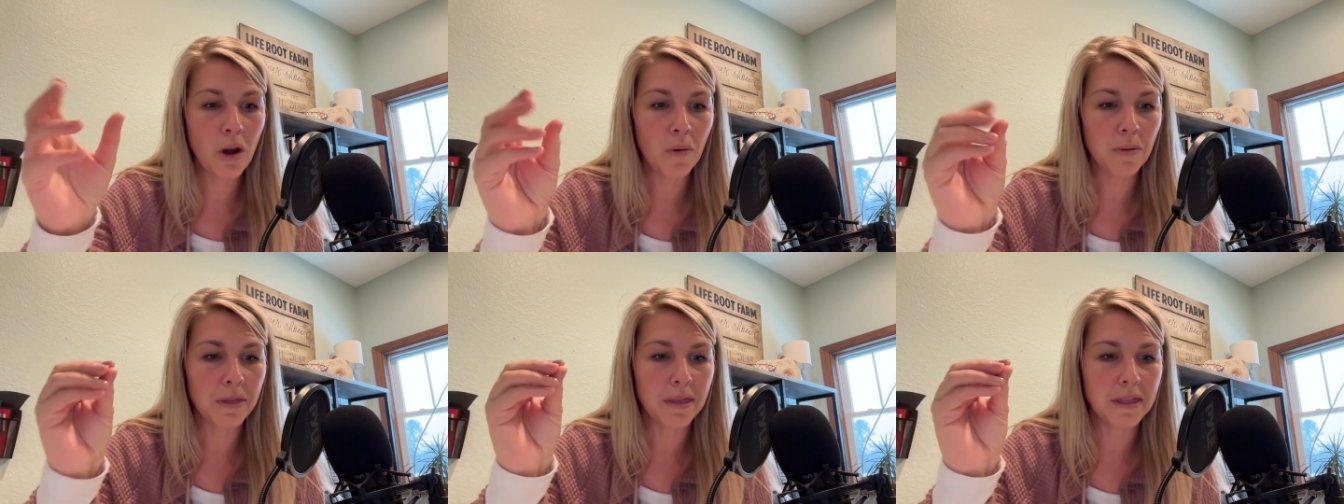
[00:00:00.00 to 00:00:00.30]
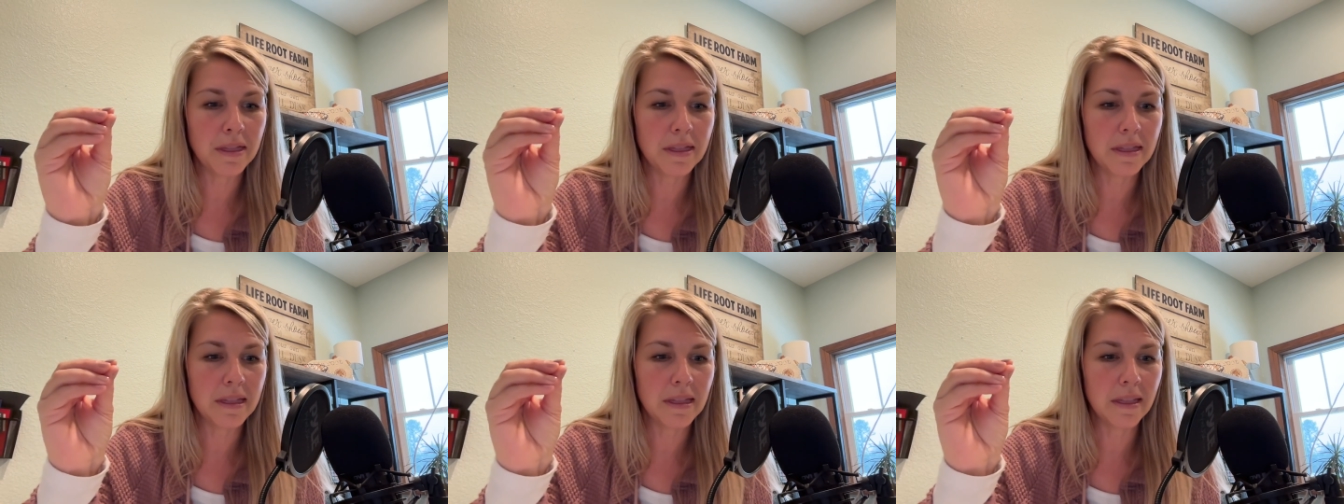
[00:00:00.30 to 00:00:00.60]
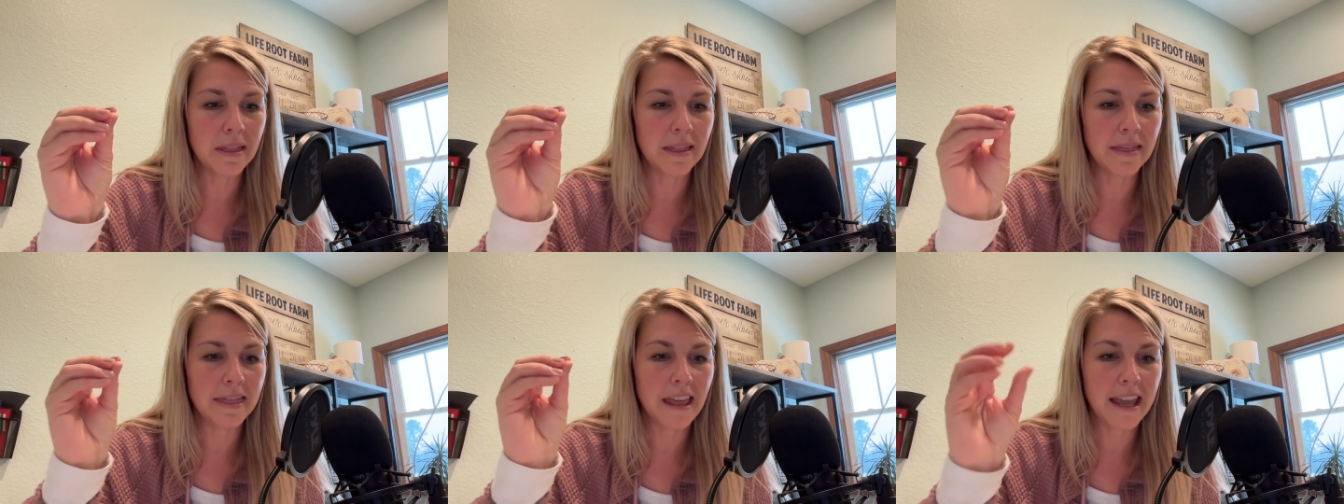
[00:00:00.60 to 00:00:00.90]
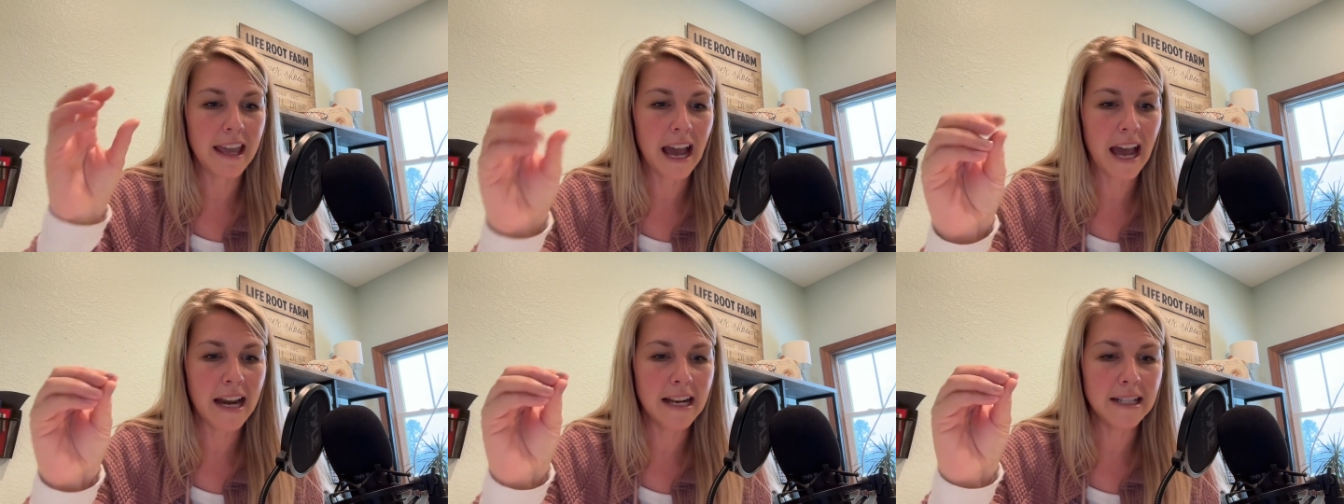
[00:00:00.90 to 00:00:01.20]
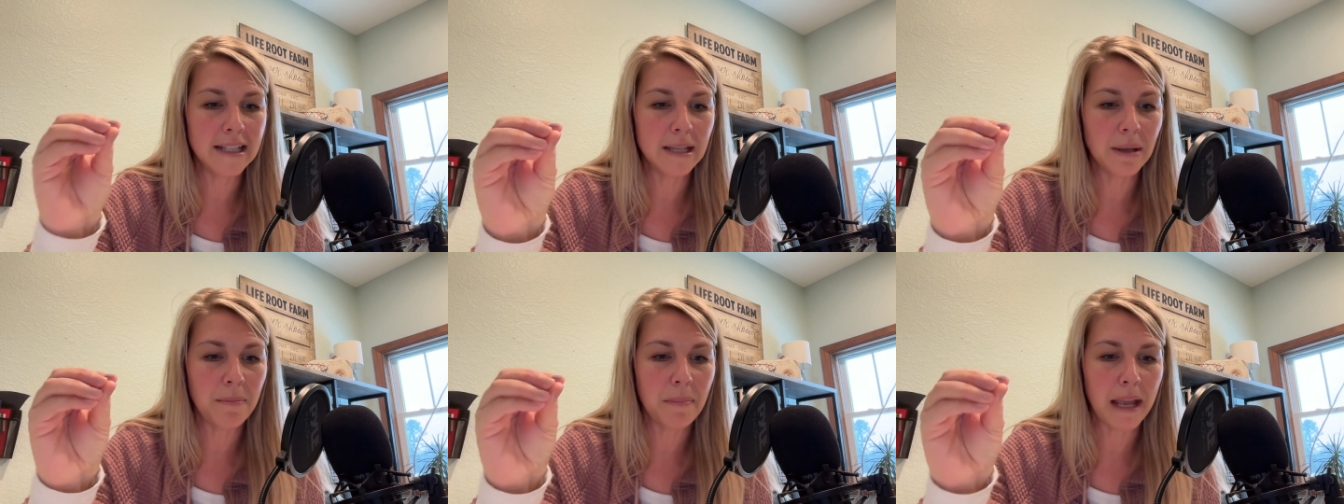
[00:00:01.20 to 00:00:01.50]
or no, they
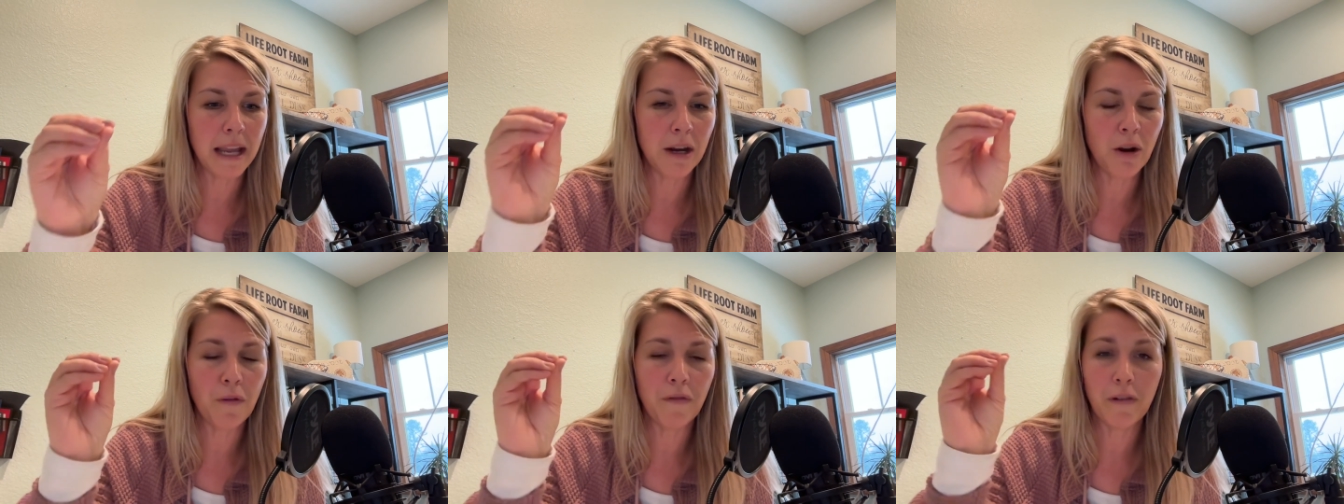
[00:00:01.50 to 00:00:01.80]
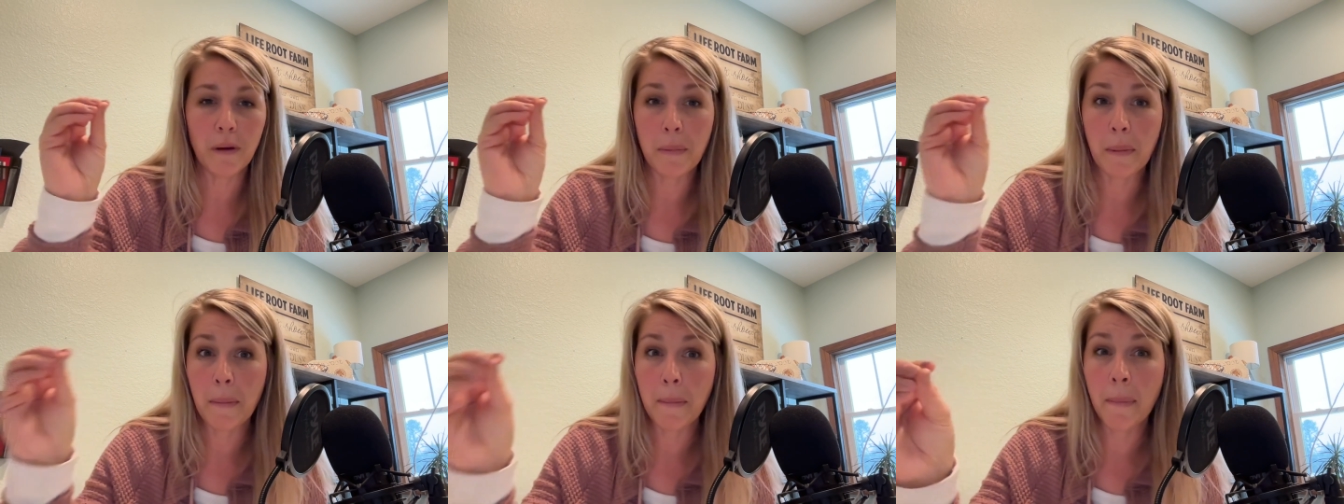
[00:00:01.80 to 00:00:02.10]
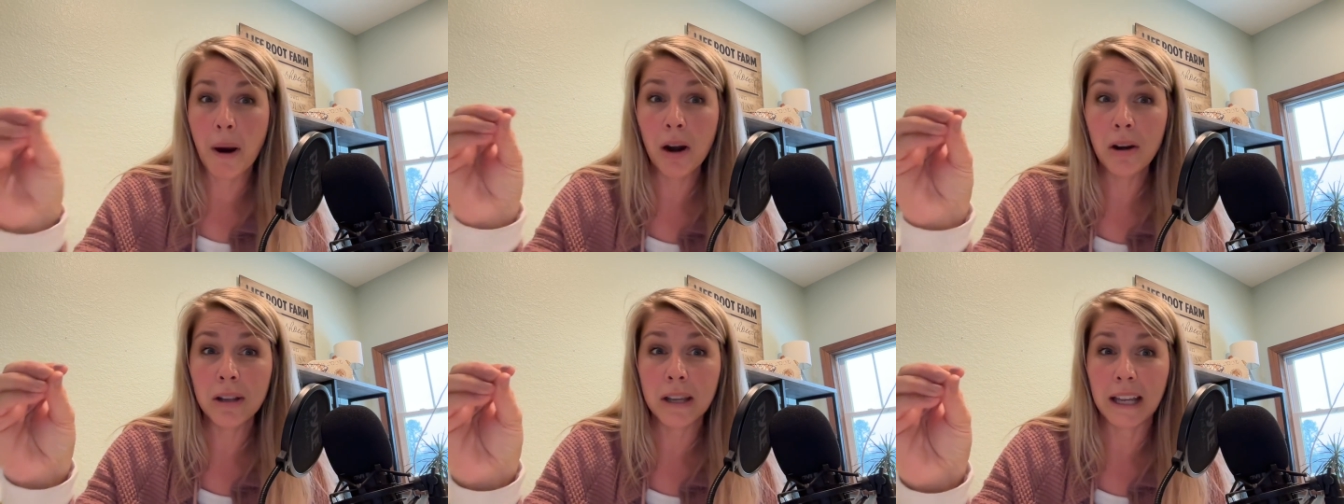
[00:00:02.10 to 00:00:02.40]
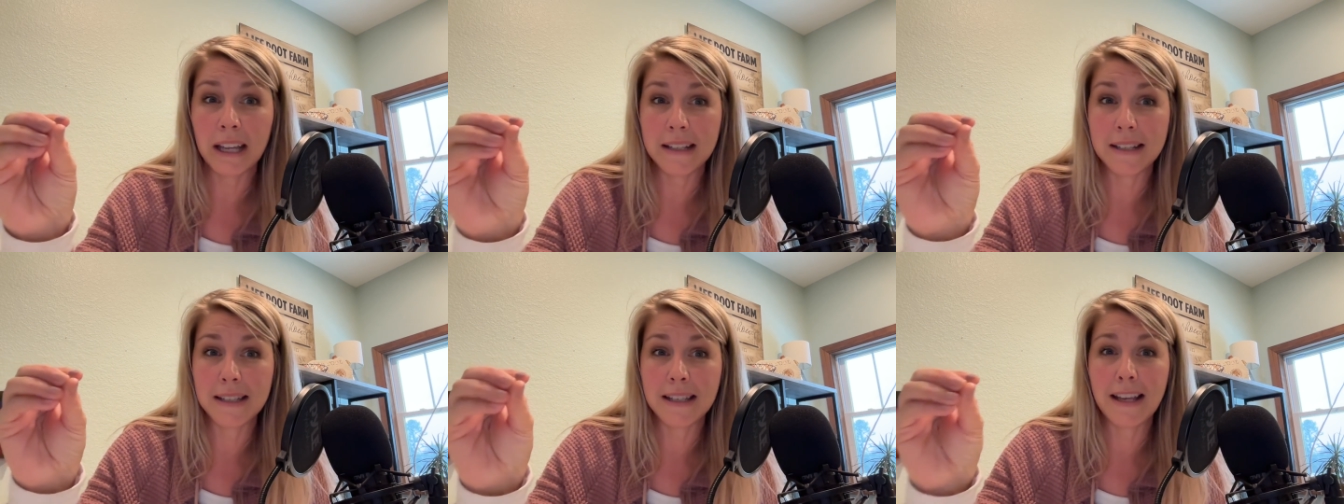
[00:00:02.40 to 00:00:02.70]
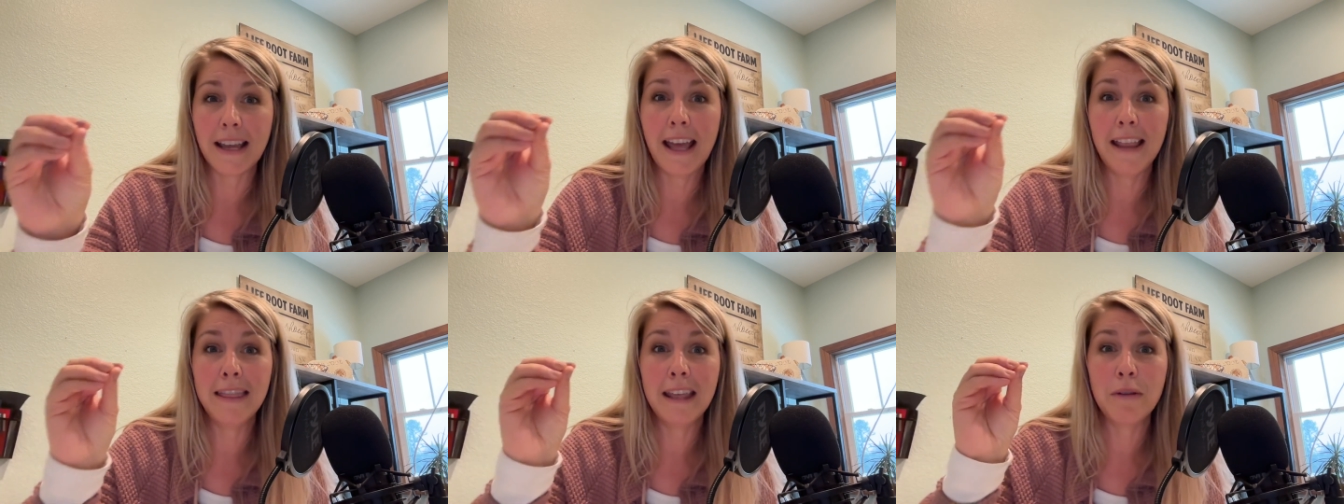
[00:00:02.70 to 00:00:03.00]
got a tomato from a
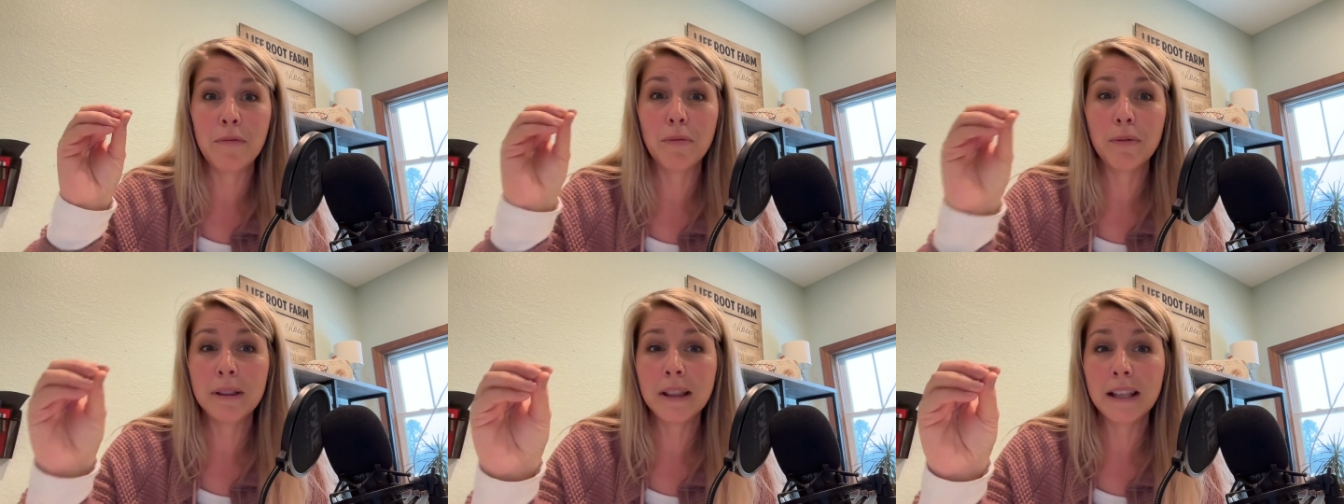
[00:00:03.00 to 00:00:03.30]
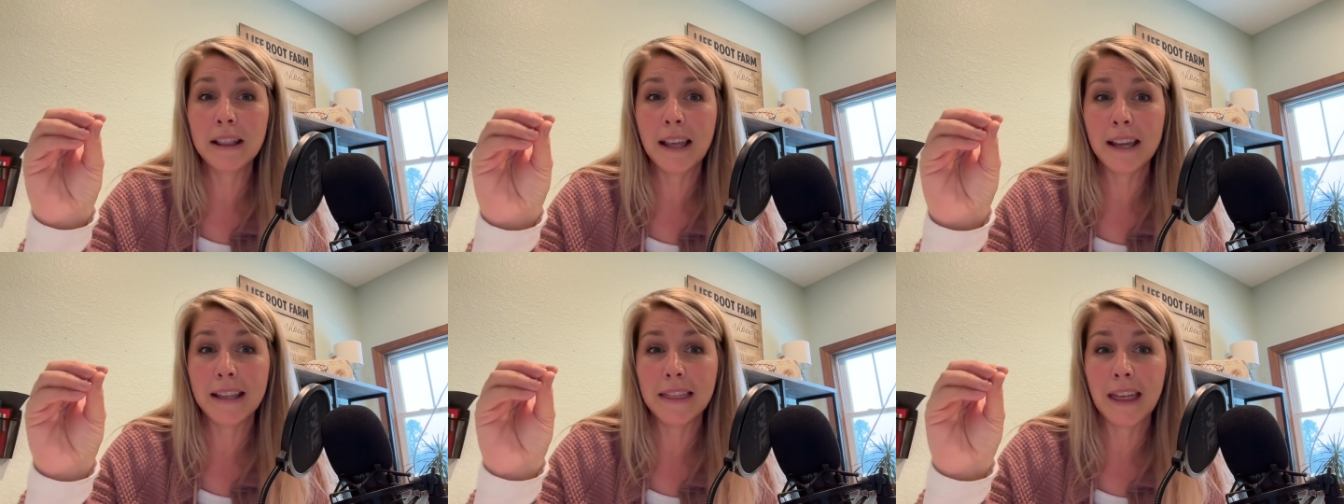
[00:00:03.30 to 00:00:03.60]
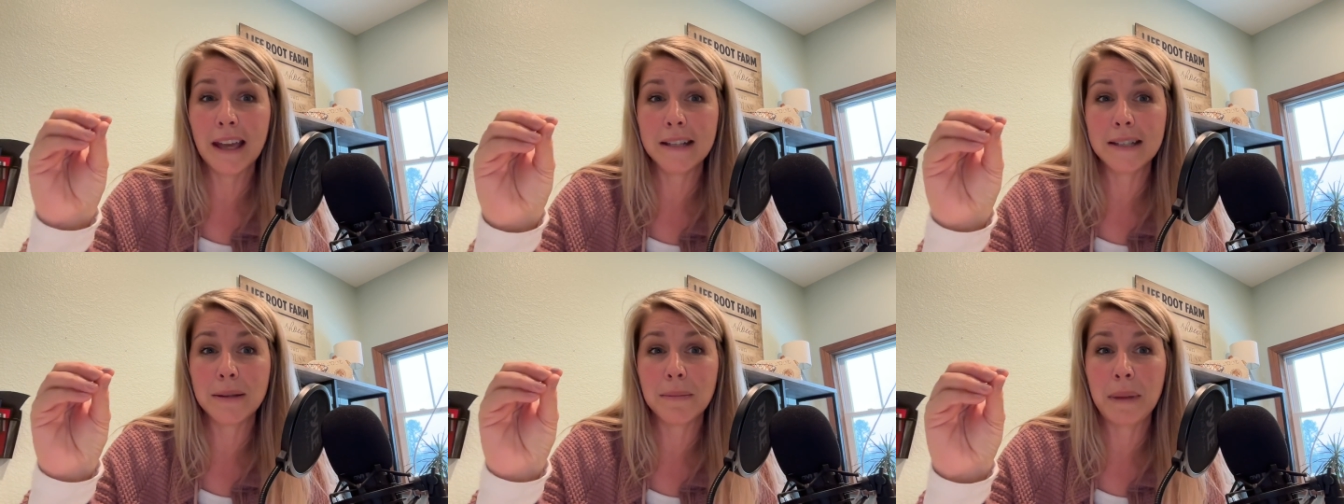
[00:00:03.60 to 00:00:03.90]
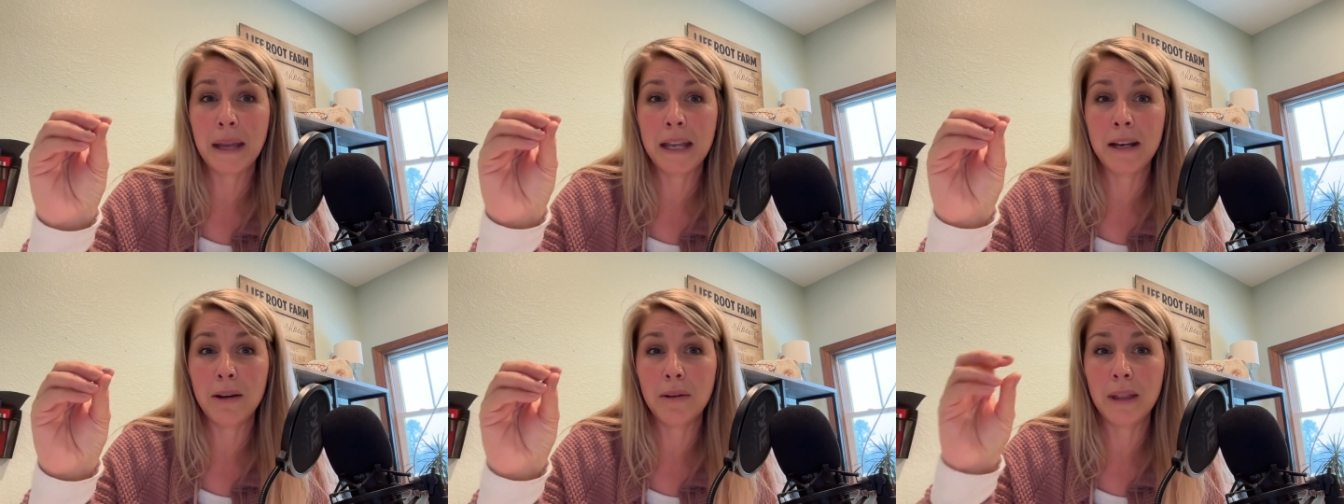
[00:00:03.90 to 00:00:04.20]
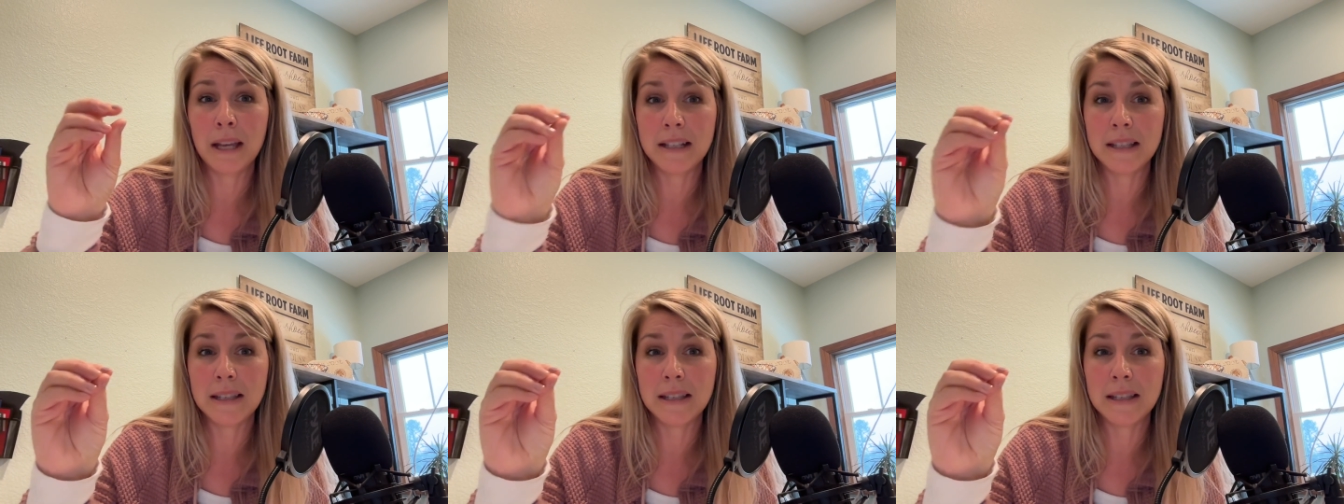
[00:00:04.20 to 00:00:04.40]
market and they really liked that tomato,